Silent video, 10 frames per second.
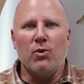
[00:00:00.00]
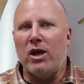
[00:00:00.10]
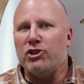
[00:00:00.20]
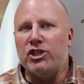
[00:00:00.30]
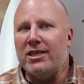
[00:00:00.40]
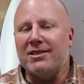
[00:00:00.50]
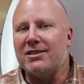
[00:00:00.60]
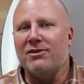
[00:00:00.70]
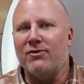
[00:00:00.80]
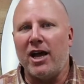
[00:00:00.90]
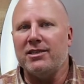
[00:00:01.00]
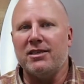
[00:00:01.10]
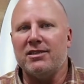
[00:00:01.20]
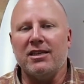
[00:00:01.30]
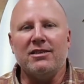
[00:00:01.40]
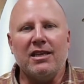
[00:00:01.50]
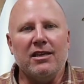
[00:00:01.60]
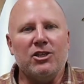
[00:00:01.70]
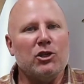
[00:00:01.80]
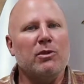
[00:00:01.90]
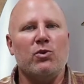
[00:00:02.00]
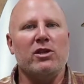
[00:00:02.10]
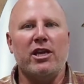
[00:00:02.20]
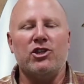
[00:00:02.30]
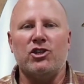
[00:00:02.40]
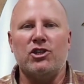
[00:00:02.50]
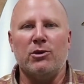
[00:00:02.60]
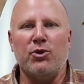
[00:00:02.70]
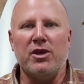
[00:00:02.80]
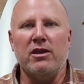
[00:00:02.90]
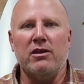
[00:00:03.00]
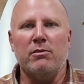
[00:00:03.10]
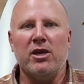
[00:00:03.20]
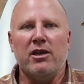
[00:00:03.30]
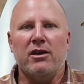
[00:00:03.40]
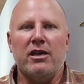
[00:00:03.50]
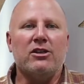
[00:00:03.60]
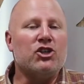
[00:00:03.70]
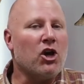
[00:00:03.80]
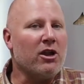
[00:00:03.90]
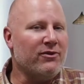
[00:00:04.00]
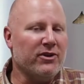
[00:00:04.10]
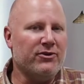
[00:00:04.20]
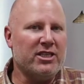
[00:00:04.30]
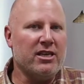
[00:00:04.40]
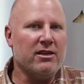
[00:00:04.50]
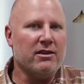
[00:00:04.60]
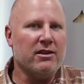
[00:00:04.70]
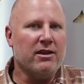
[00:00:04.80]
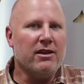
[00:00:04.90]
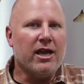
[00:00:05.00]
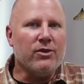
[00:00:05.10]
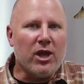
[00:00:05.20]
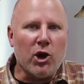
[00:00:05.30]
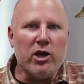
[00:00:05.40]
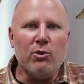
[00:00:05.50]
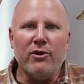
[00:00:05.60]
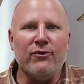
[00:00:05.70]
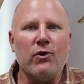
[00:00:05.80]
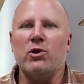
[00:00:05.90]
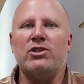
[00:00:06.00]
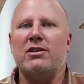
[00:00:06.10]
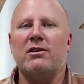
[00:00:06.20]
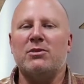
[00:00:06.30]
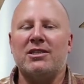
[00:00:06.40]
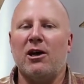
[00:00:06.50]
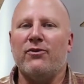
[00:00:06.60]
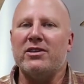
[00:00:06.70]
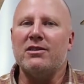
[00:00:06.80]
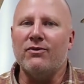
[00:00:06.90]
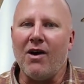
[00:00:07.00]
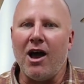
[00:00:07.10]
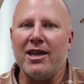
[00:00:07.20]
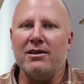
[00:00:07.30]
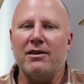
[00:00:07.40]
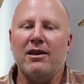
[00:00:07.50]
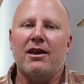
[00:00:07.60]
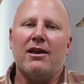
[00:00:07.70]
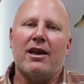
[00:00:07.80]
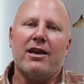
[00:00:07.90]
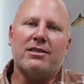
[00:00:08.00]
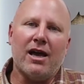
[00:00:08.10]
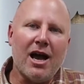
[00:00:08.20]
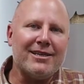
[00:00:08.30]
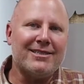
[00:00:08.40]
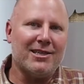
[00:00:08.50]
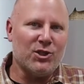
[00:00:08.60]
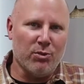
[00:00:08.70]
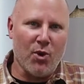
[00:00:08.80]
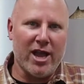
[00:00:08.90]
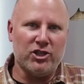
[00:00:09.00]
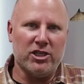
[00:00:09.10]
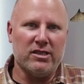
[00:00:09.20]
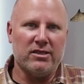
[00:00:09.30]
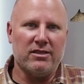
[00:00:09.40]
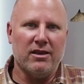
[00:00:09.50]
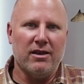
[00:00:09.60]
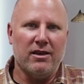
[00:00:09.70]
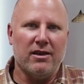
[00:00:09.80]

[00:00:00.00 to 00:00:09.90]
Well, Jesus invites us into intimate relationship with Him in John 15, and there He refers to Himself as the vine and to us as the branches.